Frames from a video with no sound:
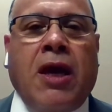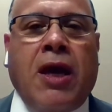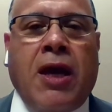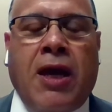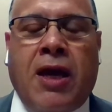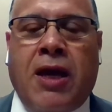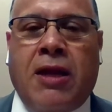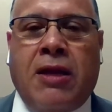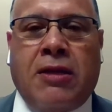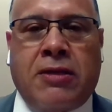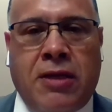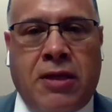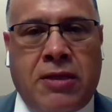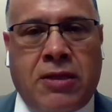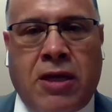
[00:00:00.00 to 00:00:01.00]
And
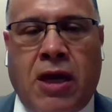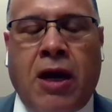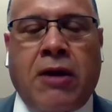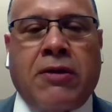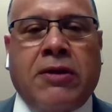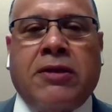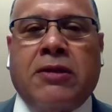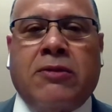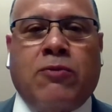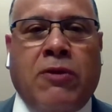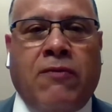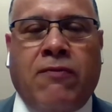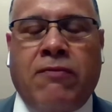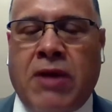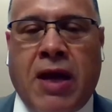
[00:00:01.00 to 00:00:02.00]
since Congress
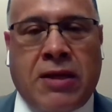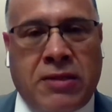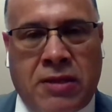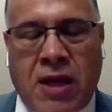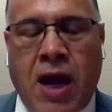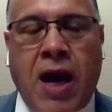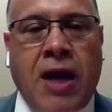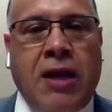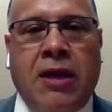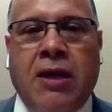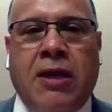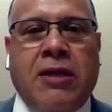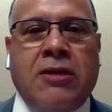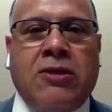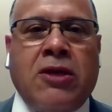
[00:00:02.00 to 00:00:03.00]
has not
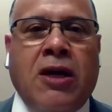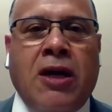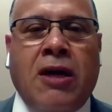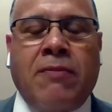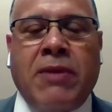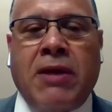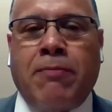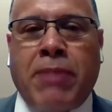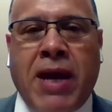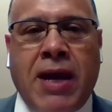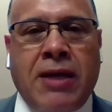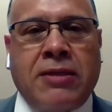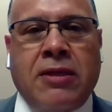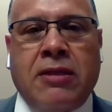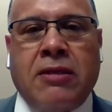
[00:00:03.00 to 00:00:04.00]
done its job in
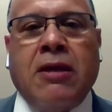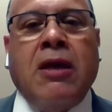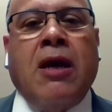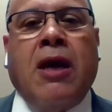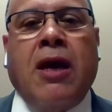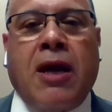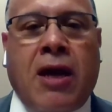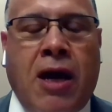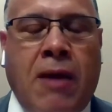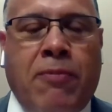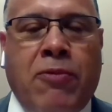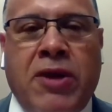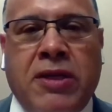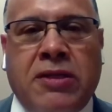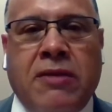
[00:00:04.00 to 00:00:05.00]
passing a
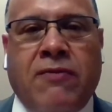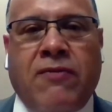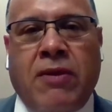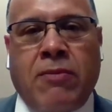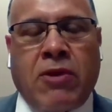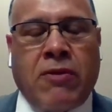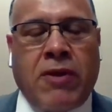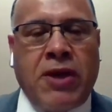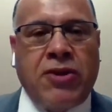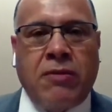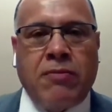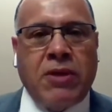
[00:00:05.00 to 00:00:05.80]
comprehensive immigration